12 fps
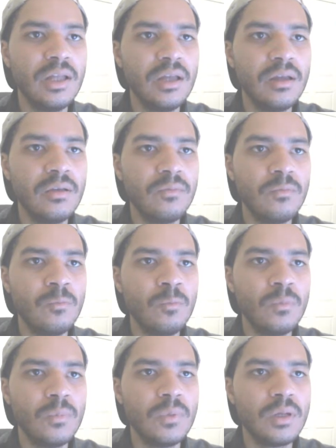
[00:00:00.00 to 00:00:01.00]
love
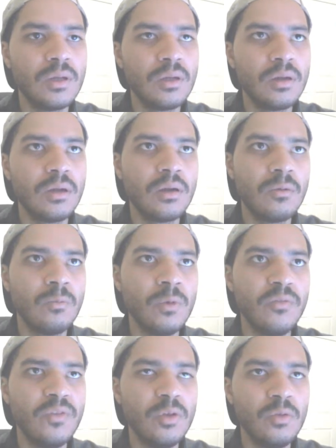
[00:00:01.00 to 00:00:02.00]

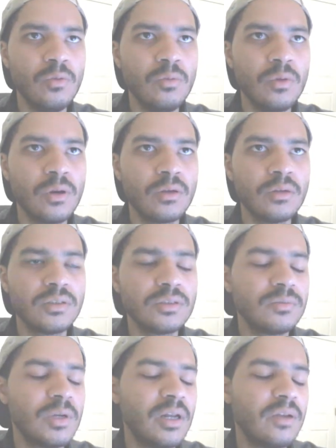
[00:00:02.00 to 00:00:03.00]
with you or
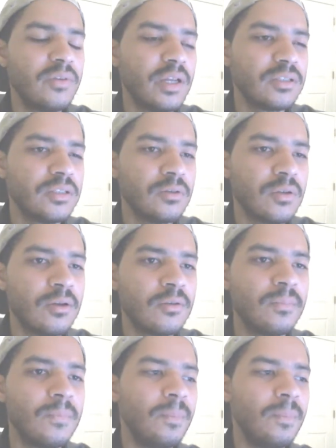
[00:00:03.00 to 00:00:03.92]
whatever that song called.